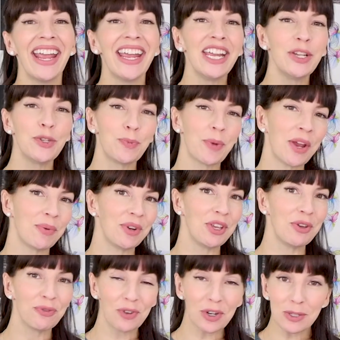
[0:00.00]
Each pen, when you
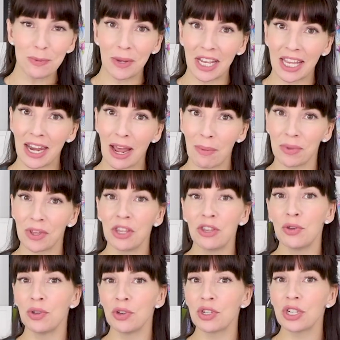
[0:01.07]
first pick it up,
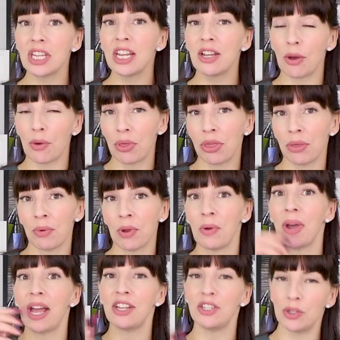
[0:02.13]
you usually go through
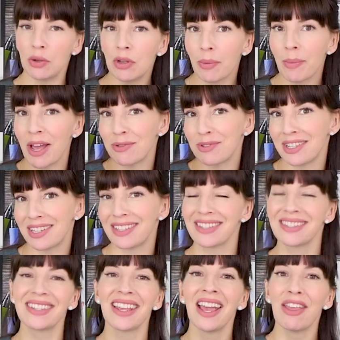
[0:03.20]
and do your
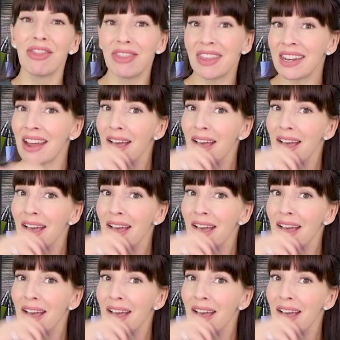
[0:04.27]
mountains. Thin